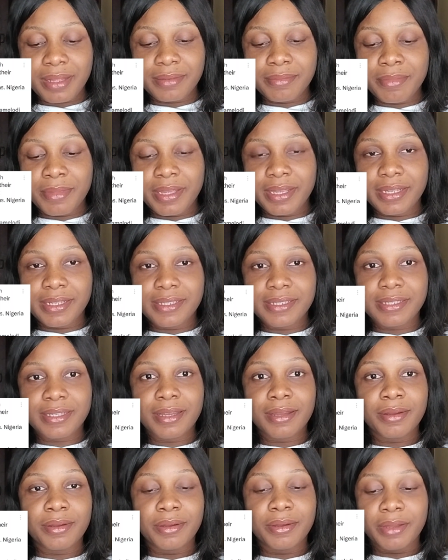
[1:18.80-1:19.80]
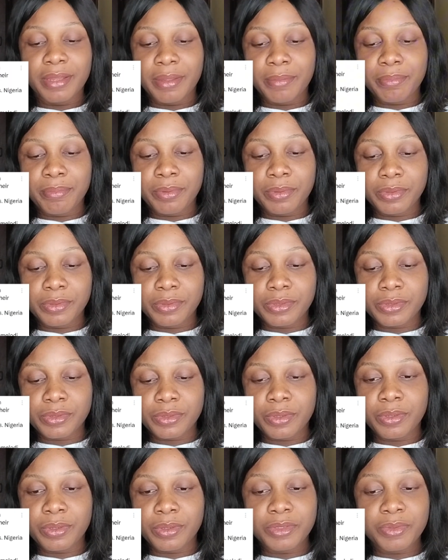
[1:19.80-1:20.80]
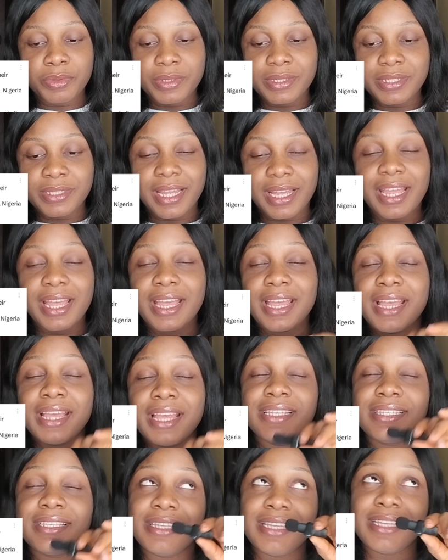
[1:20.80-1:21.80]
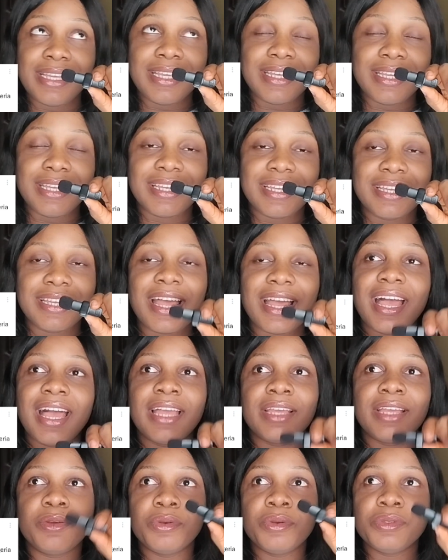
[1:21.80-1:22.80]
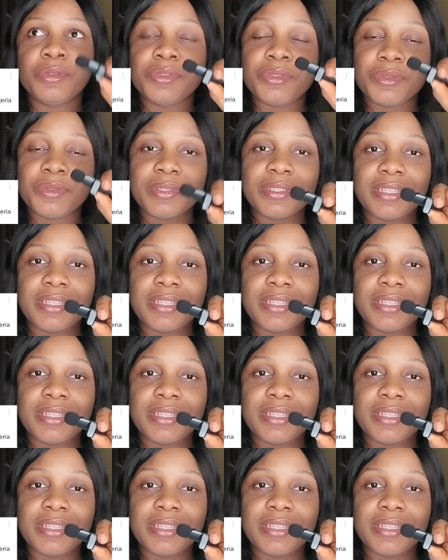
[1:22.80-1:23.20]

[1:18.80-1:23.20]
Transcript: man made a post on Twitter. See, I go to